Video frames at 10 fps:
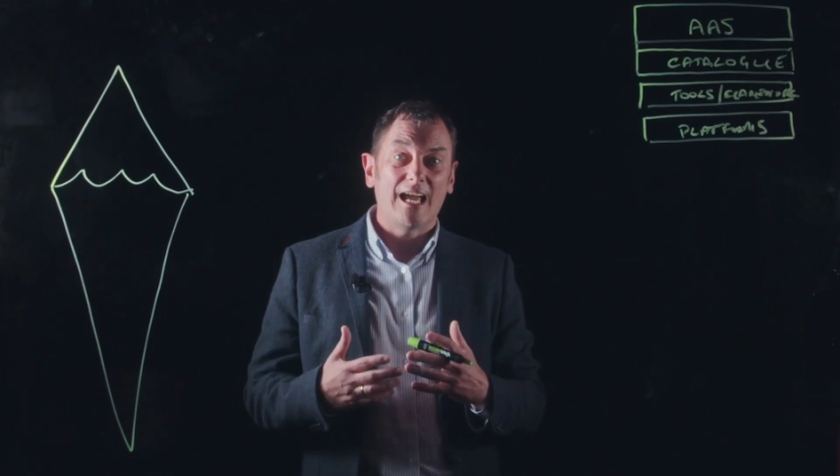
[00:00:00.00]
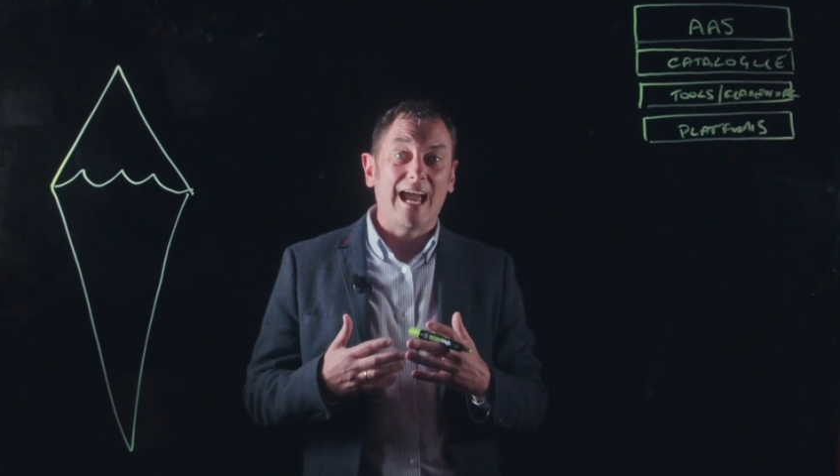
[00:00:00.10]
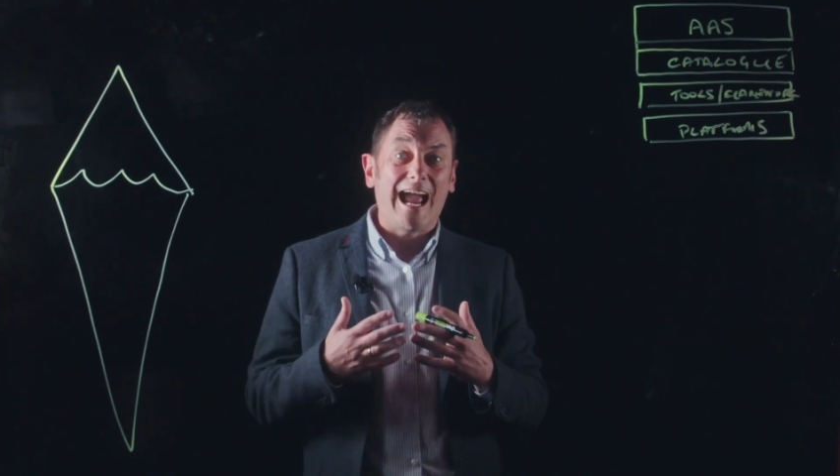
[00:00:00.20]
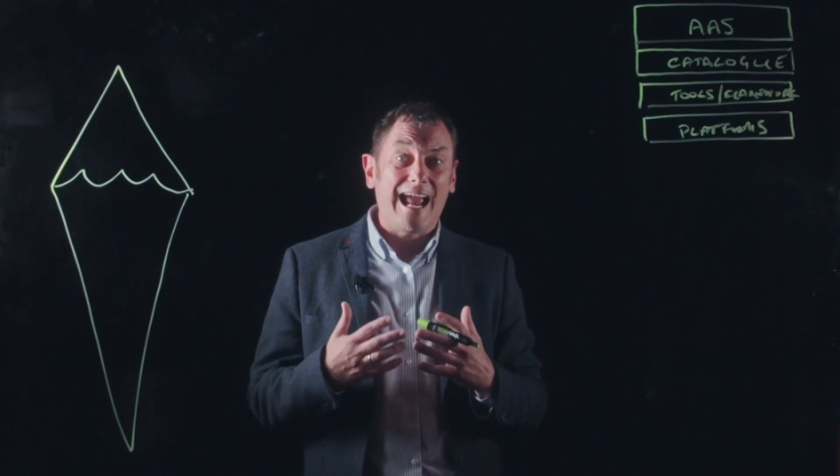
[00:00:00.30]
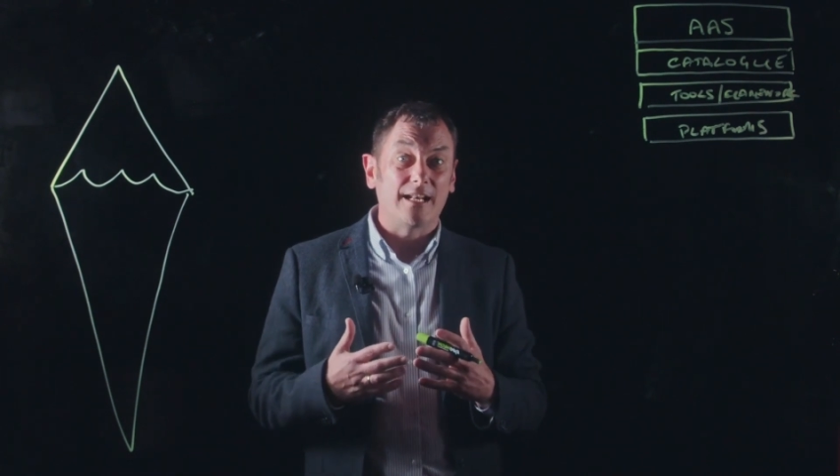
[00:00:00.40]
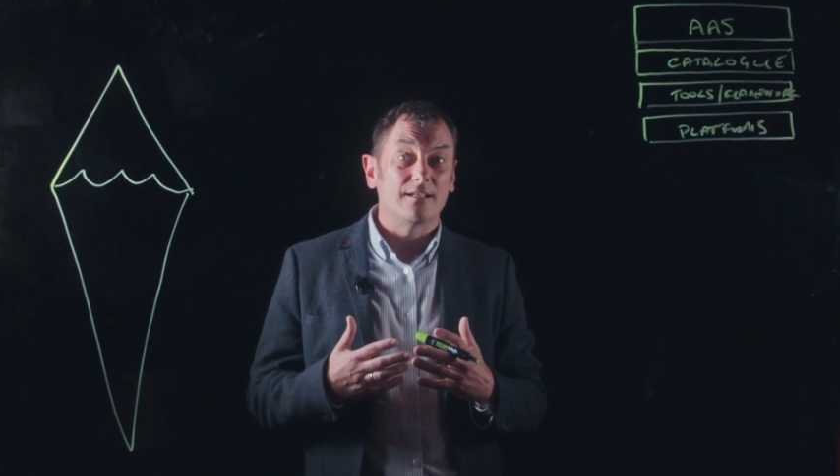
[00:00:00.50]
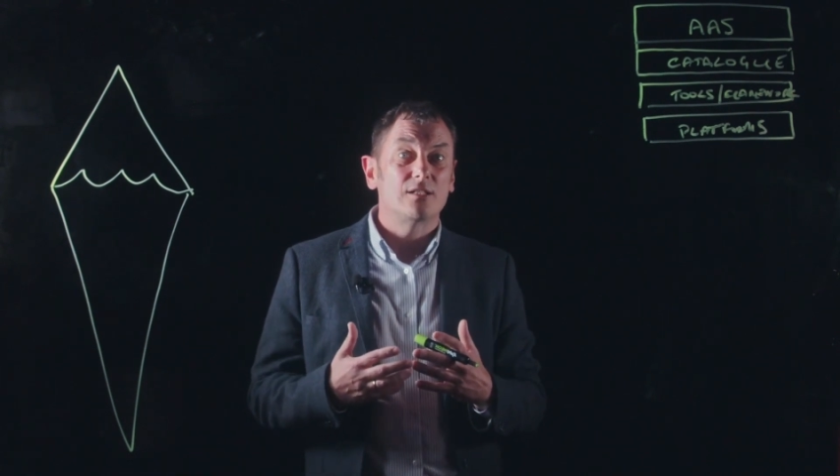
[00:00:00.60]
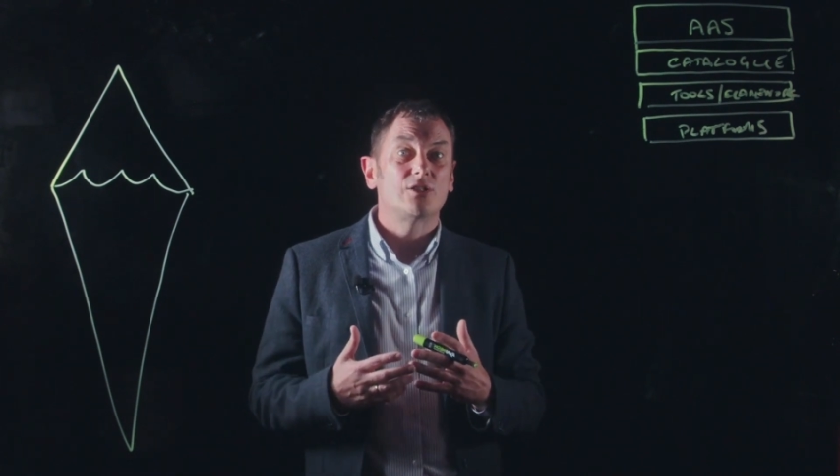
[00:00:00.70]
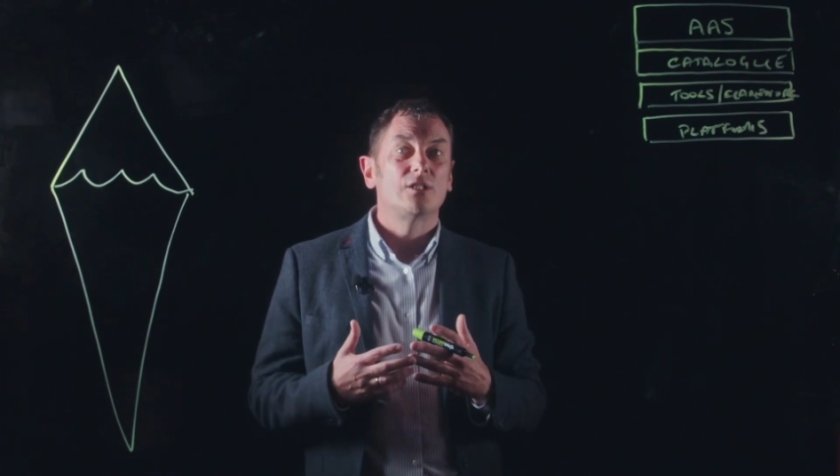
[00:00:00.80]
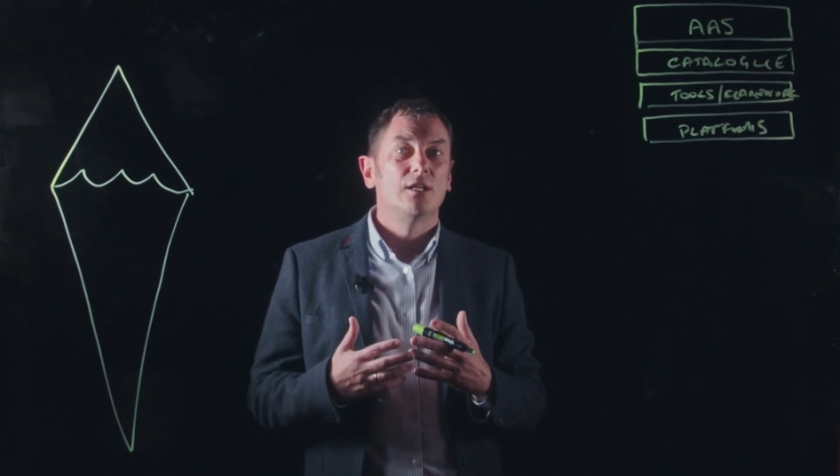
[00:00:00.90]

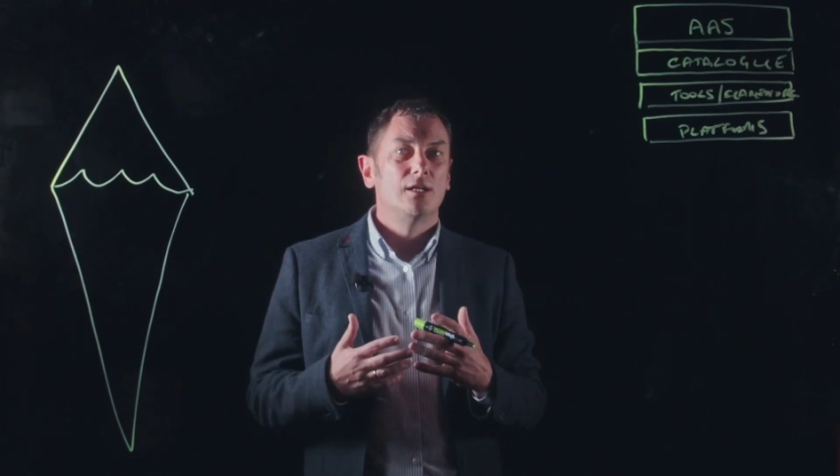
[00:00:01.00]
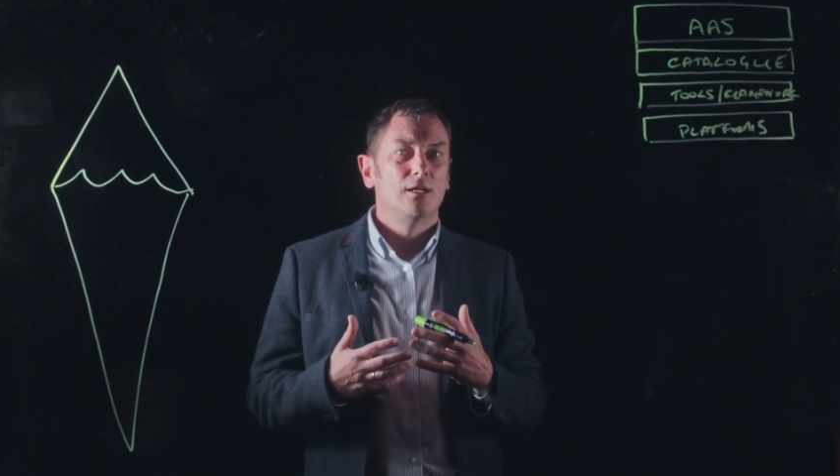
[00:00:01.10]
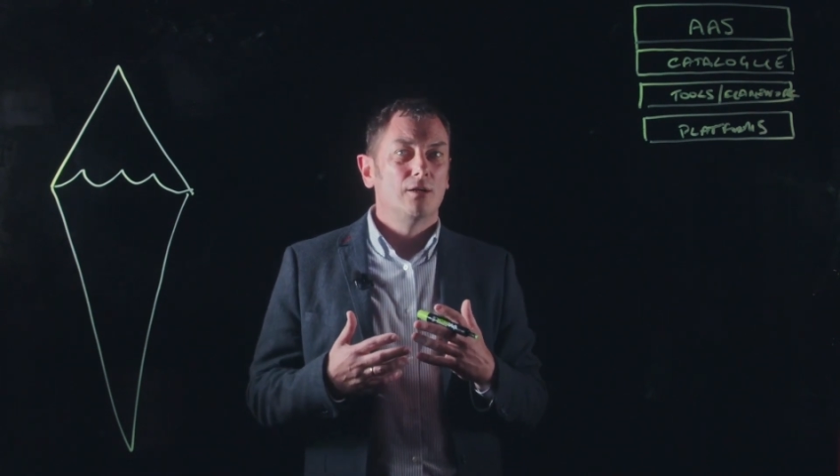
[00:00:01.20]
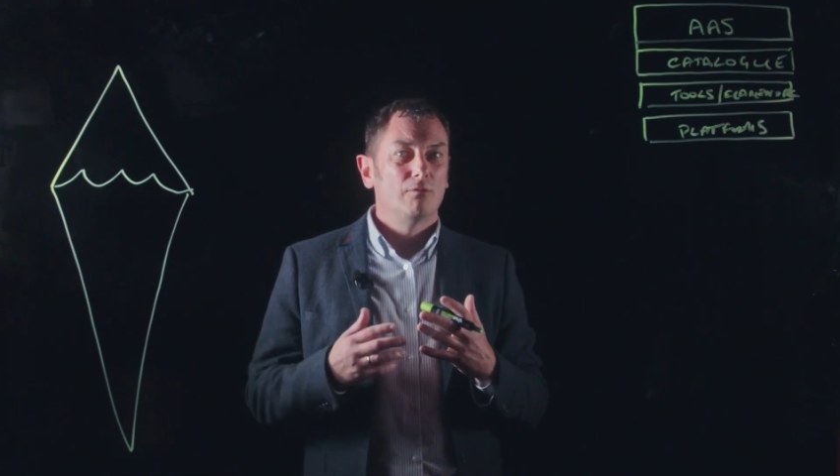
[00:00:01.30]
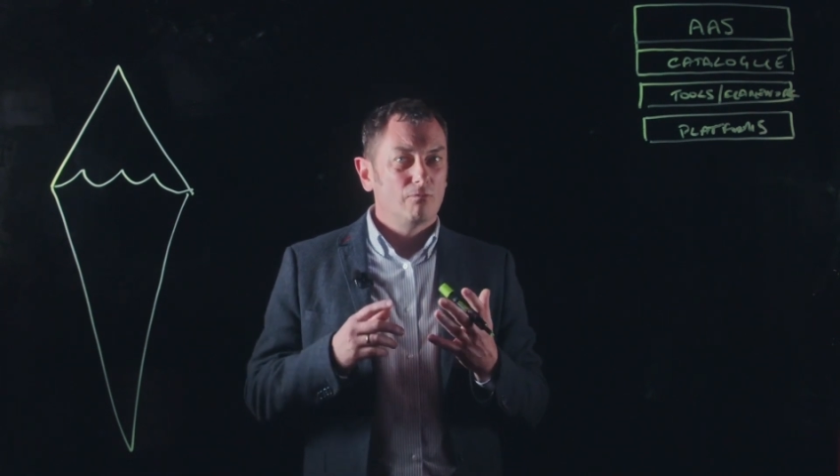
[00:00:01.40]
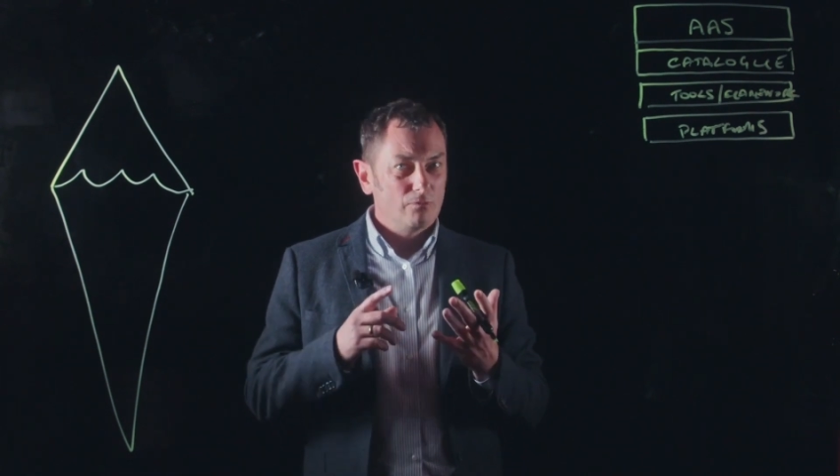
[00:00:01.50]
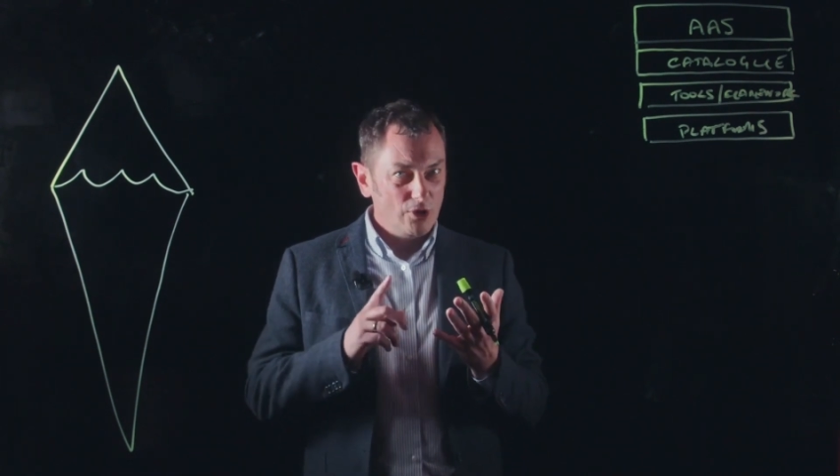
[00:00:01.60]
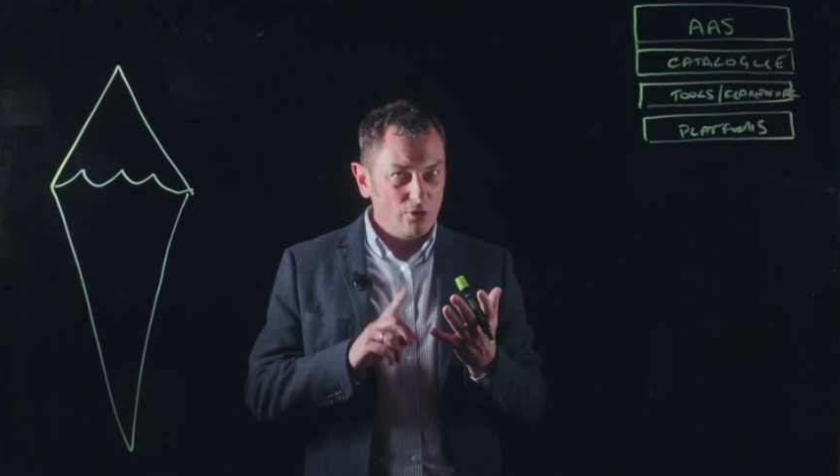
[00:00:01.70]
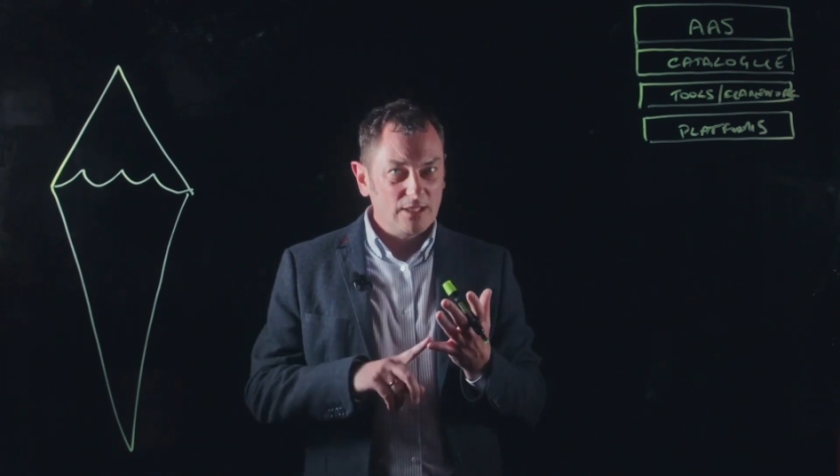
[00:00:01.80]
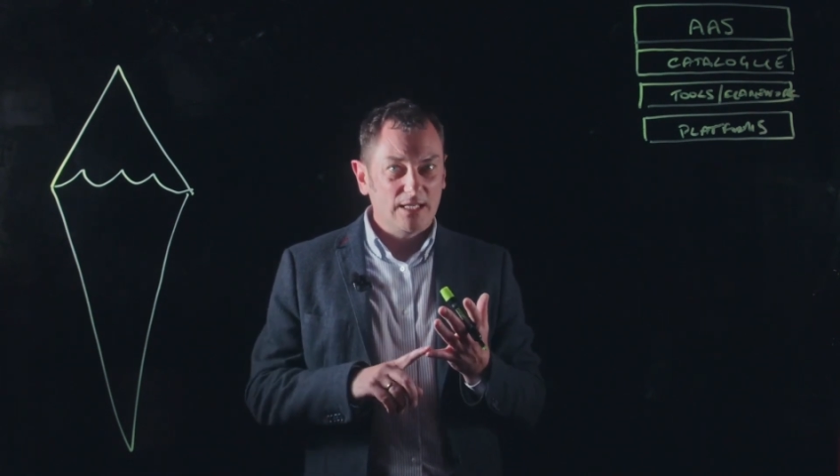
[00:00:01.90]
and
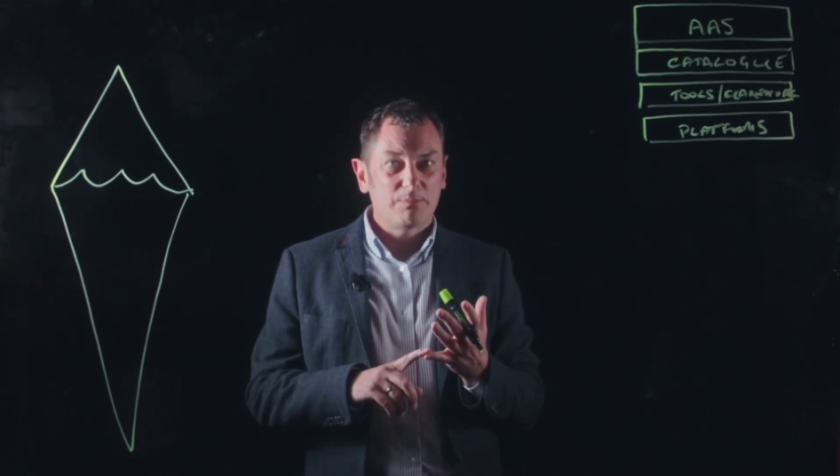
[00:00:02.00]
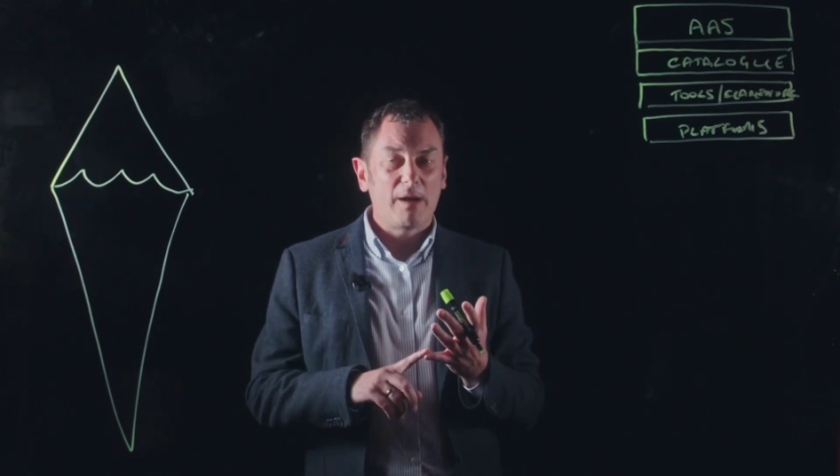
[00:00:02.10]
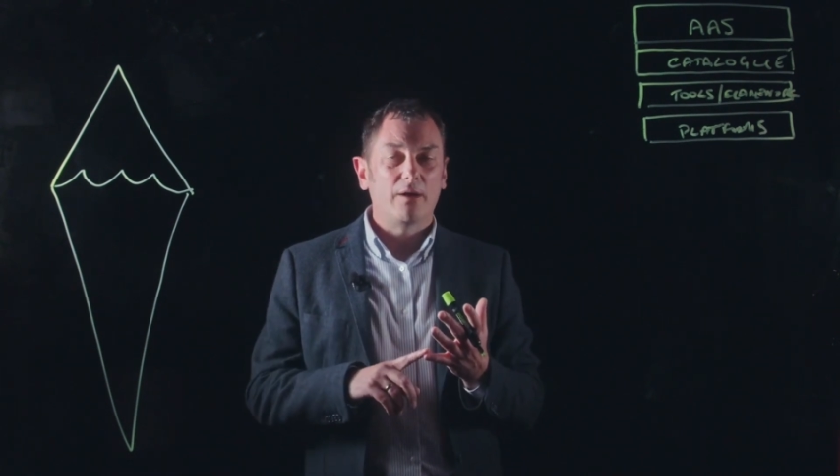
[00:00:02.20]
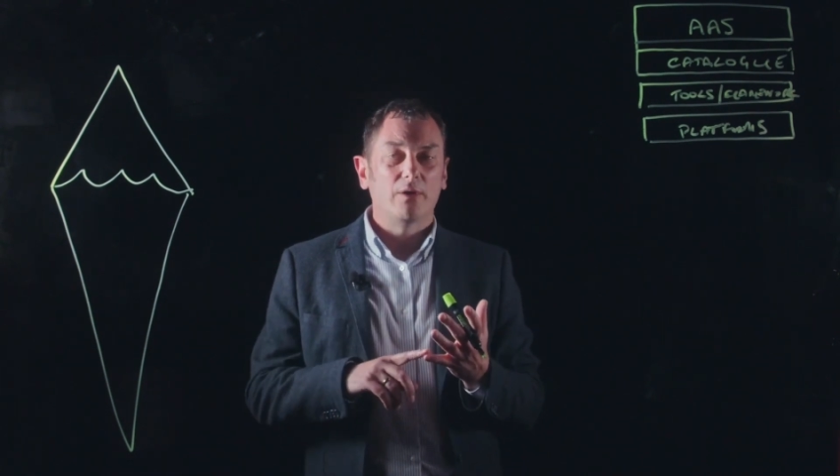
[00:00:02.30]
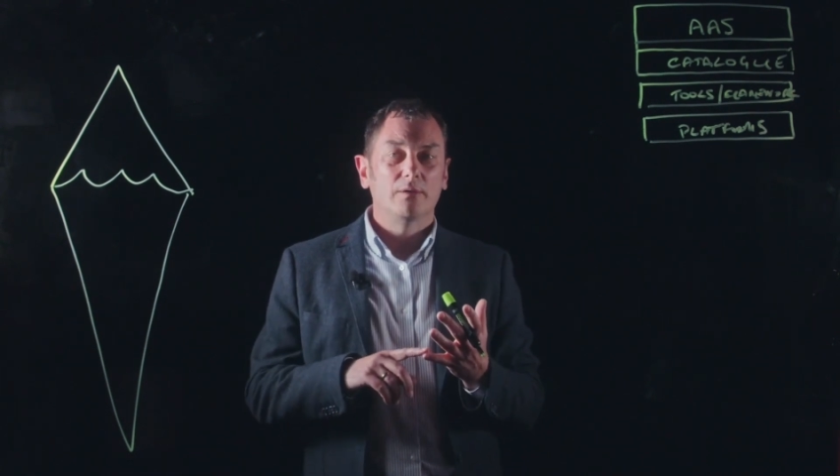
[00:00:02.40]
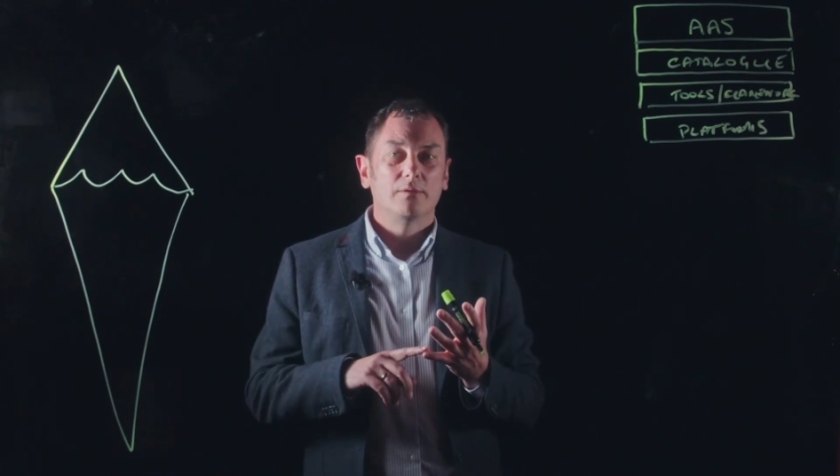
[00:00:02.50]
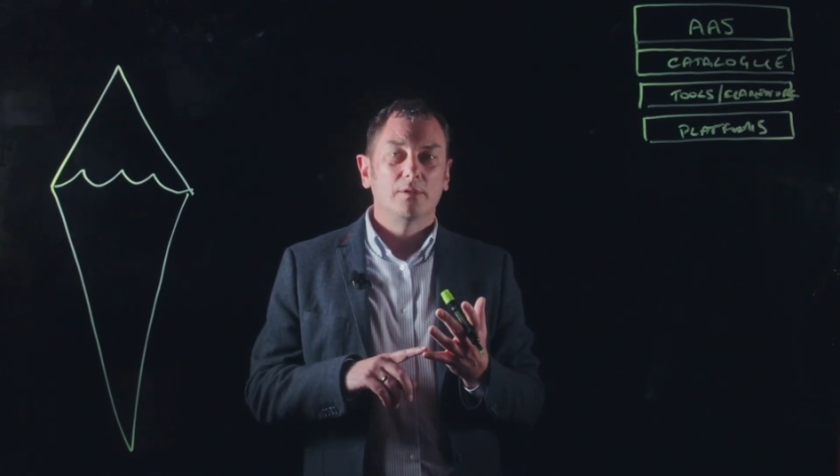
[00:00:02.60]
using less power,